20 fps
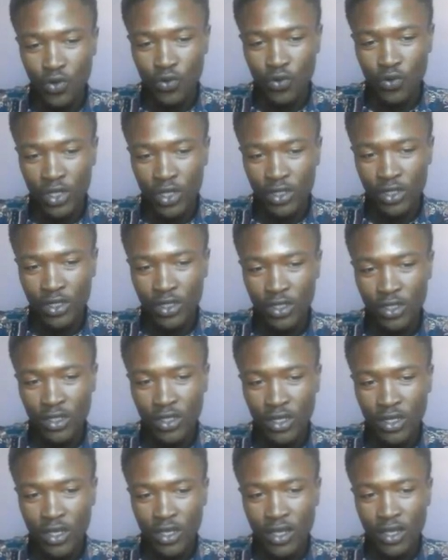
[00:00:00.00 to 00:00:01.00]

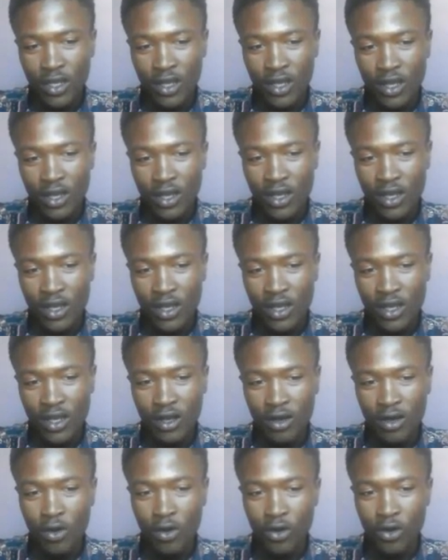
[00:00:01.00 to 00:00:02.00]
Jewish
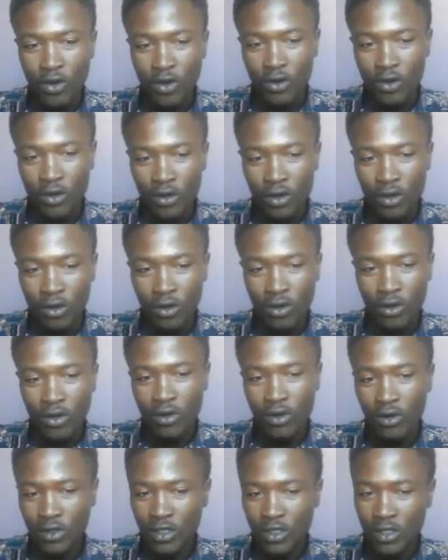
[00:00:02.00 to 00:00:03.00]

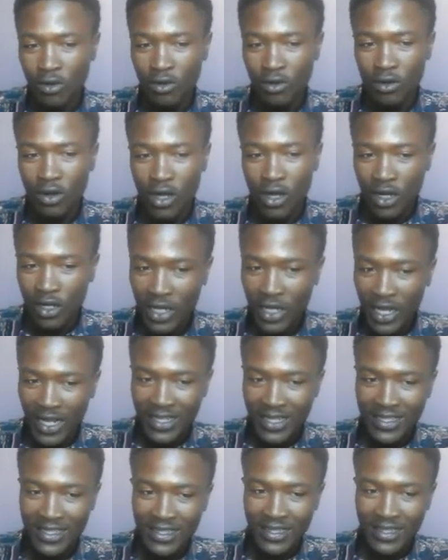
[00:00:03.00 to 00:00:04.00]
Holocaust or
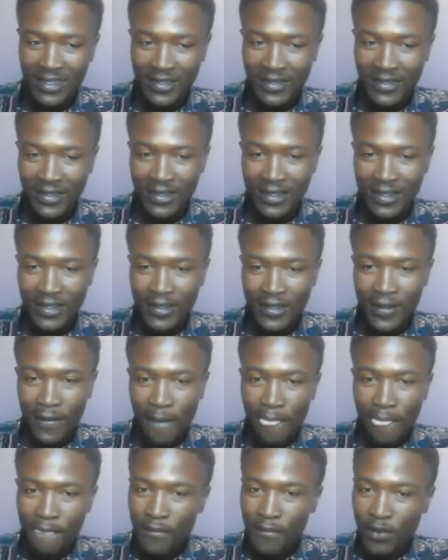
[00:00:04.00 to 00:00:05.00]
Holocaust.
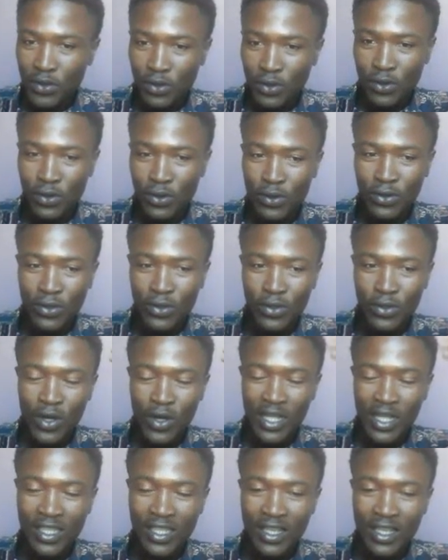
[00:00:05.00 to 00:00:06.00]
So they
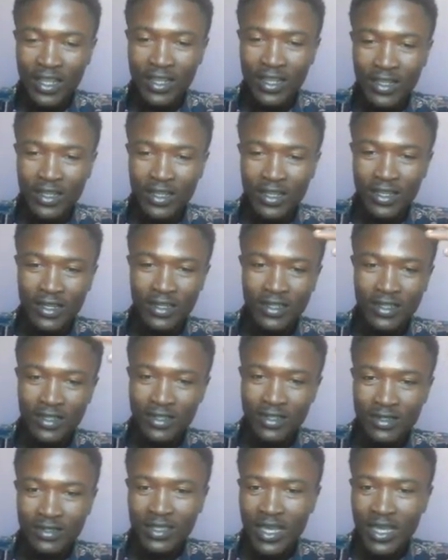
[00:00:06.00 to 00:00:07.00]
are
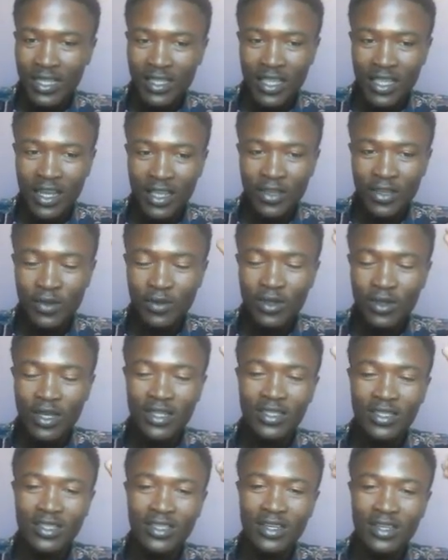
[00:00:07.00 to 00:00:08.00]
telling you
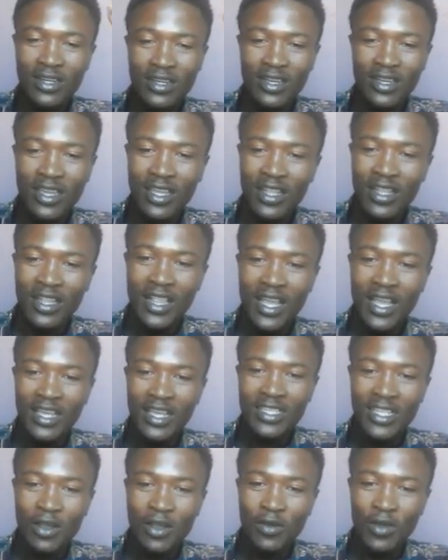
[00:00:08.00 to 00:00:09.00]
that Hitler
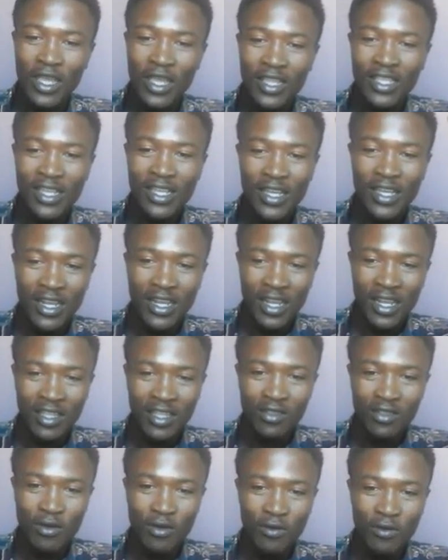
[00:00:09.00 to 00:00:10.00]
is now getting
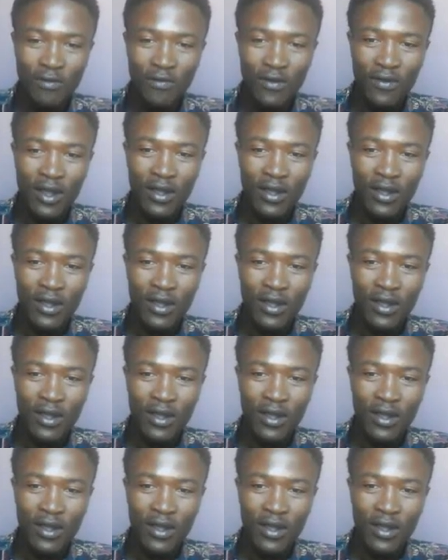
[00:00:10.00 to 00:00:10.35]
rid of